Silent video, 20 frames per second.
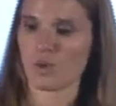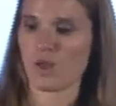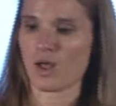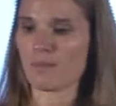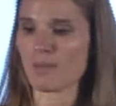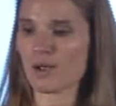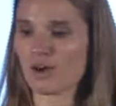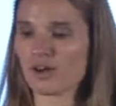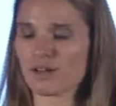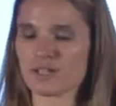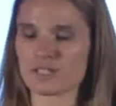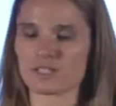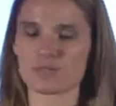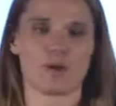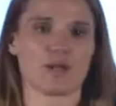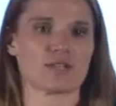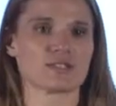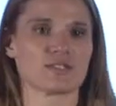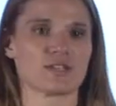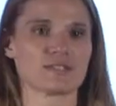American
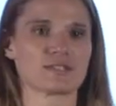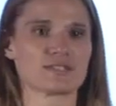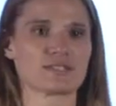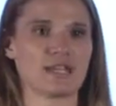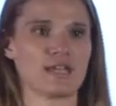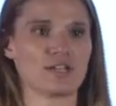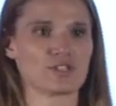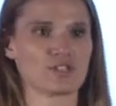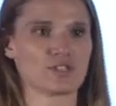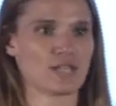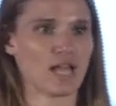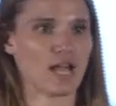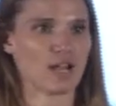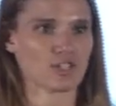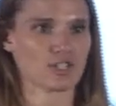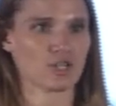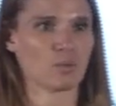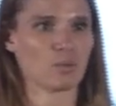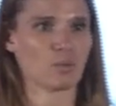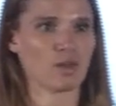Express on stage is
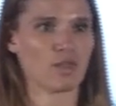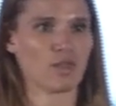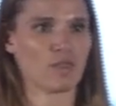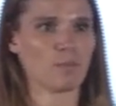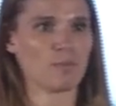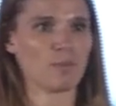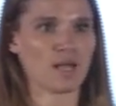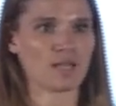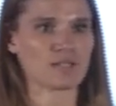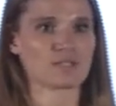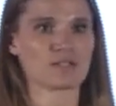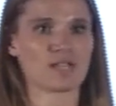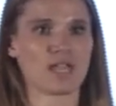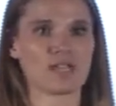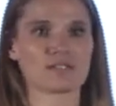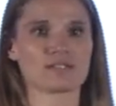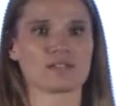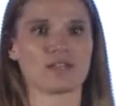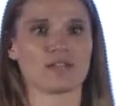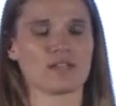actually one of the best
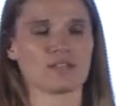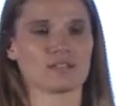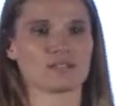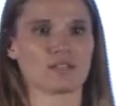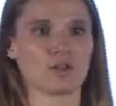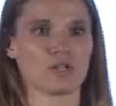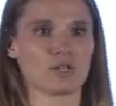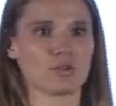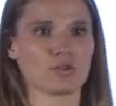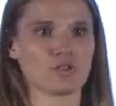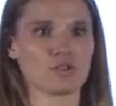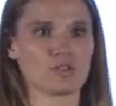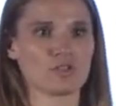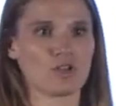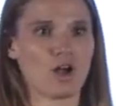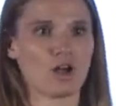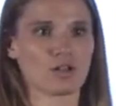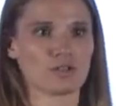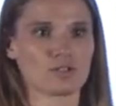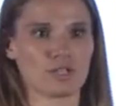case studies that you could
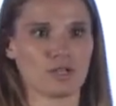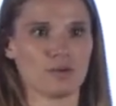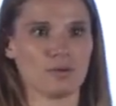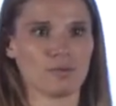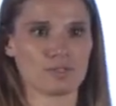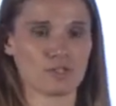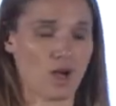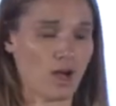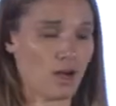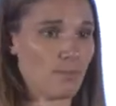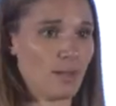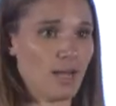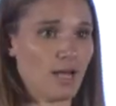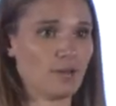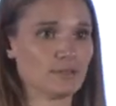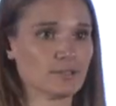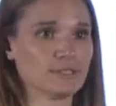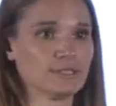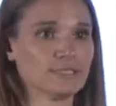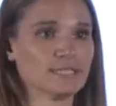talk, to, talk about.